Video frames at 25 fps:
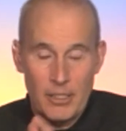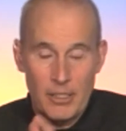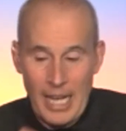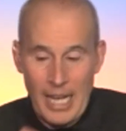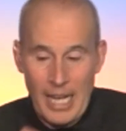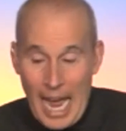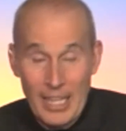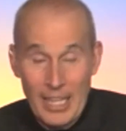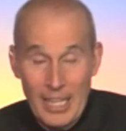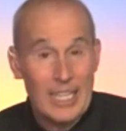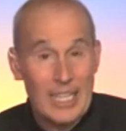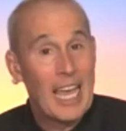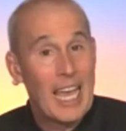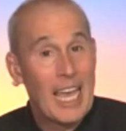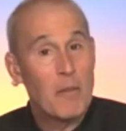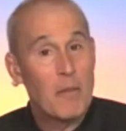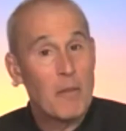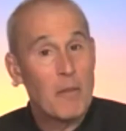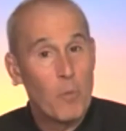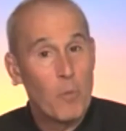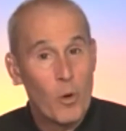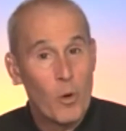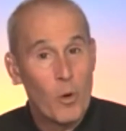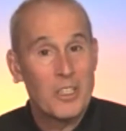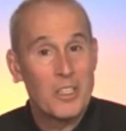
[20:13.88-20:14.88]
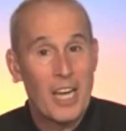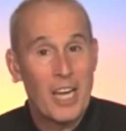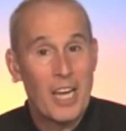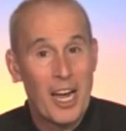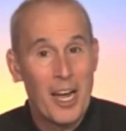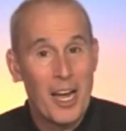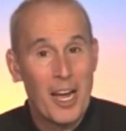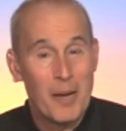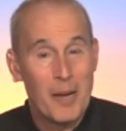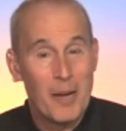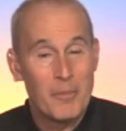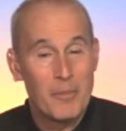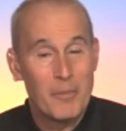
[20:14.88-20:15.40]
allocate more
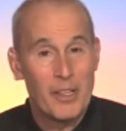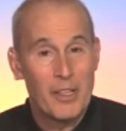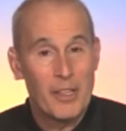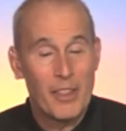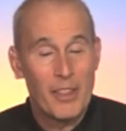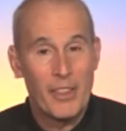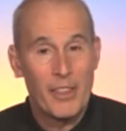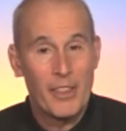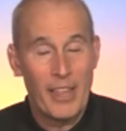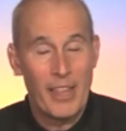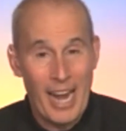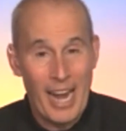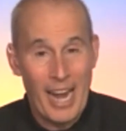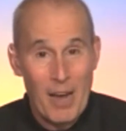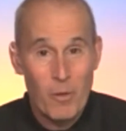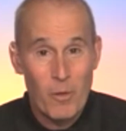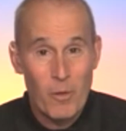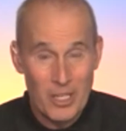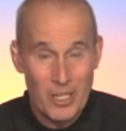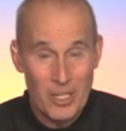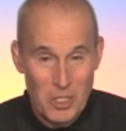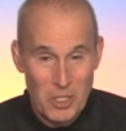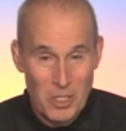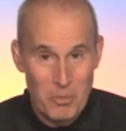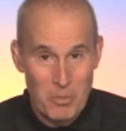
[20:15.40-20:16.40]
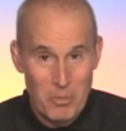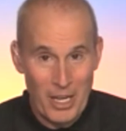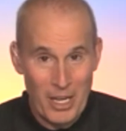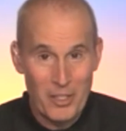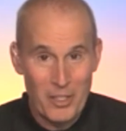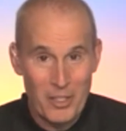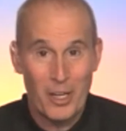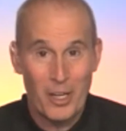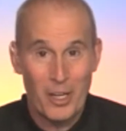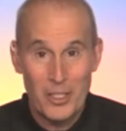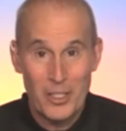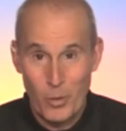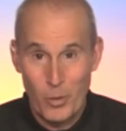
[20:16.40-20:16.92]
time that I want to spend
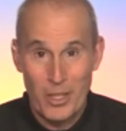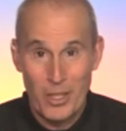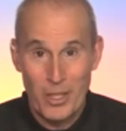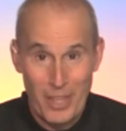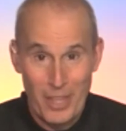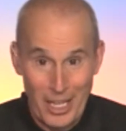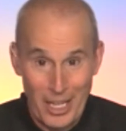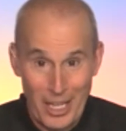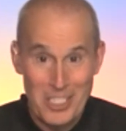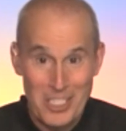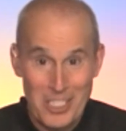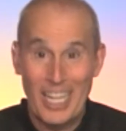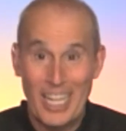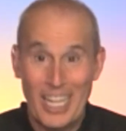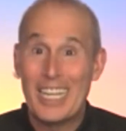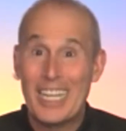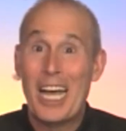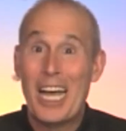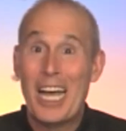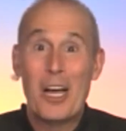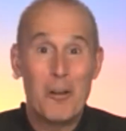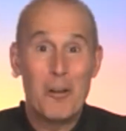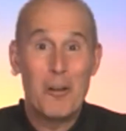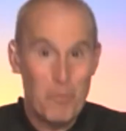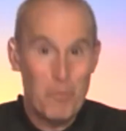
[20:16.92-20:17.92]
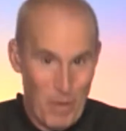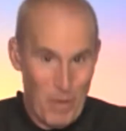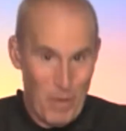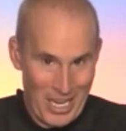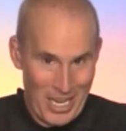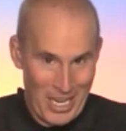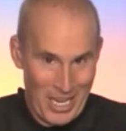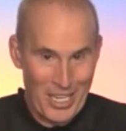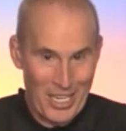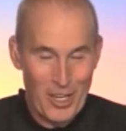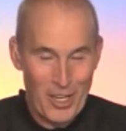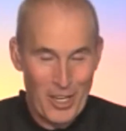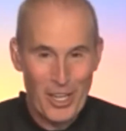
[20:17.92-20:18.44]
on doing things like
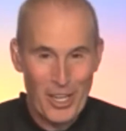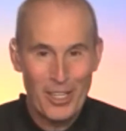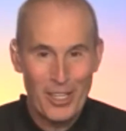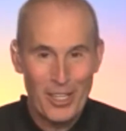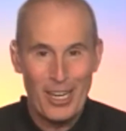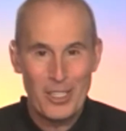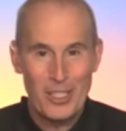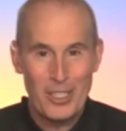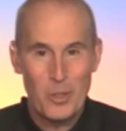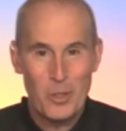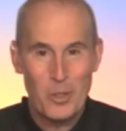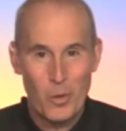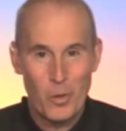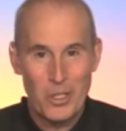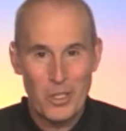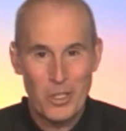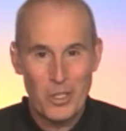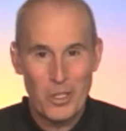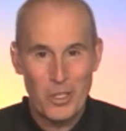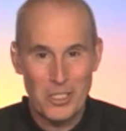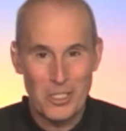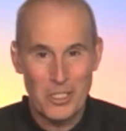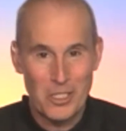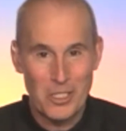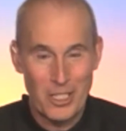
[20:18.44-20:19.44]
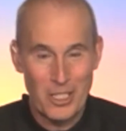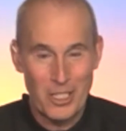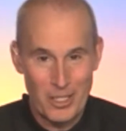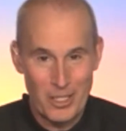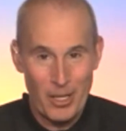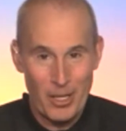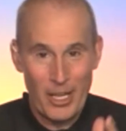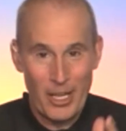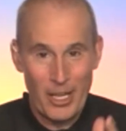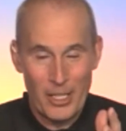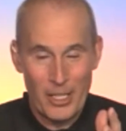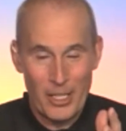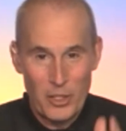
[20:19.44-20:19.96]
making online courses and
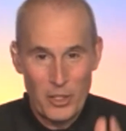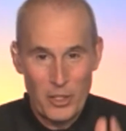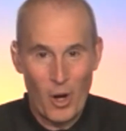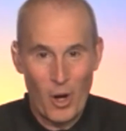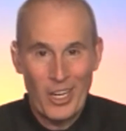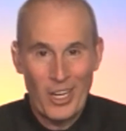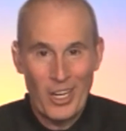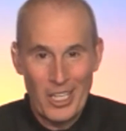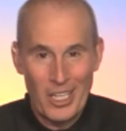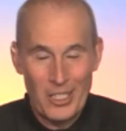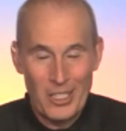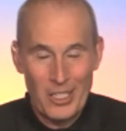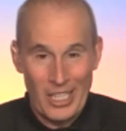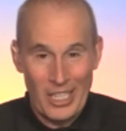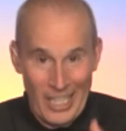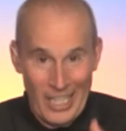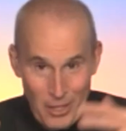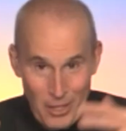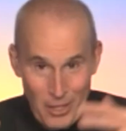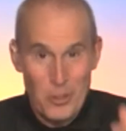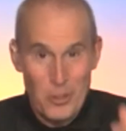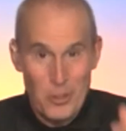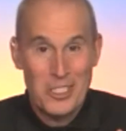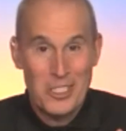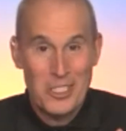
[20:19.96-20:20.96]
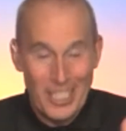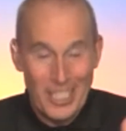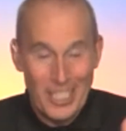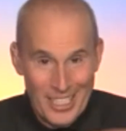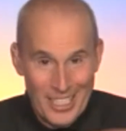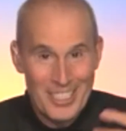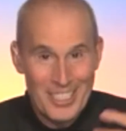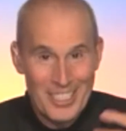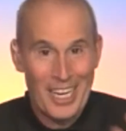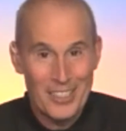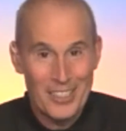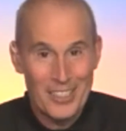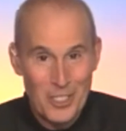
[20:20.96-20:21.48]
talking to interesting,
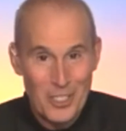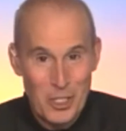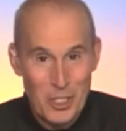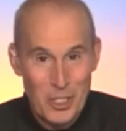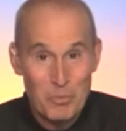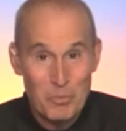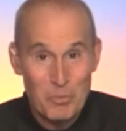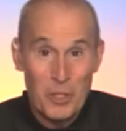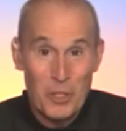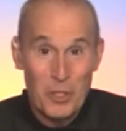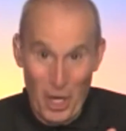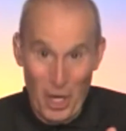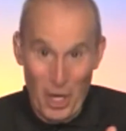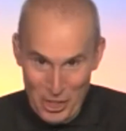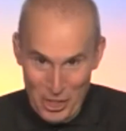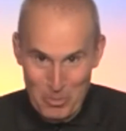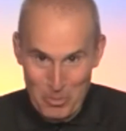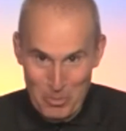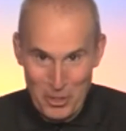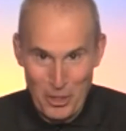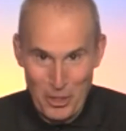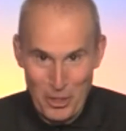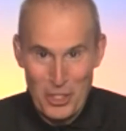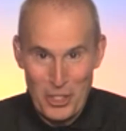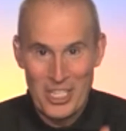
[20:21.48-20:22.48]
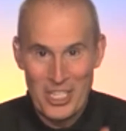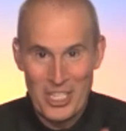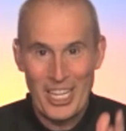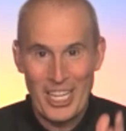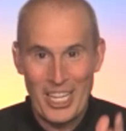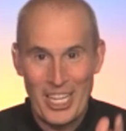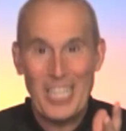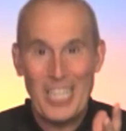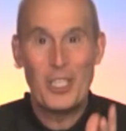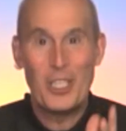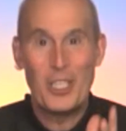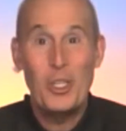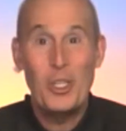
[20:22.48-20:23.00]
intelligent entrepreneurs
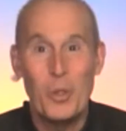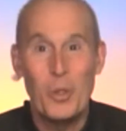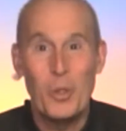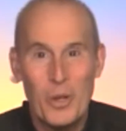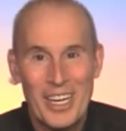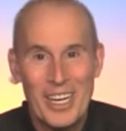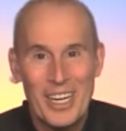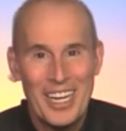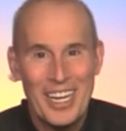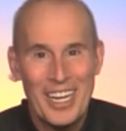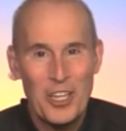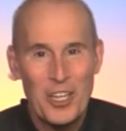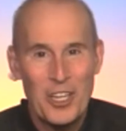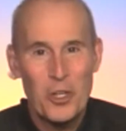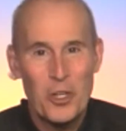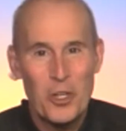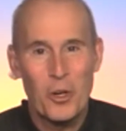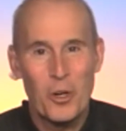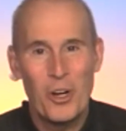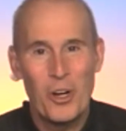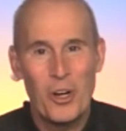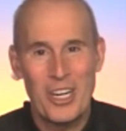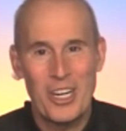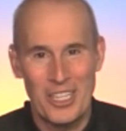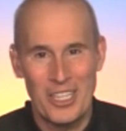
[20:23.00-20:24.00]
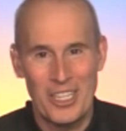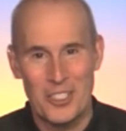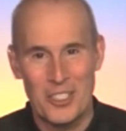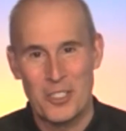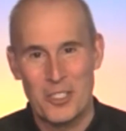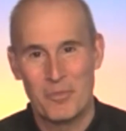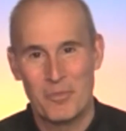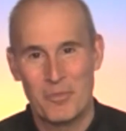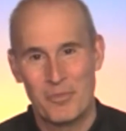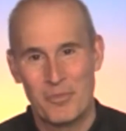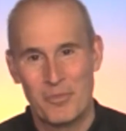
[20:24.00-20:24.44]
like you and your audience.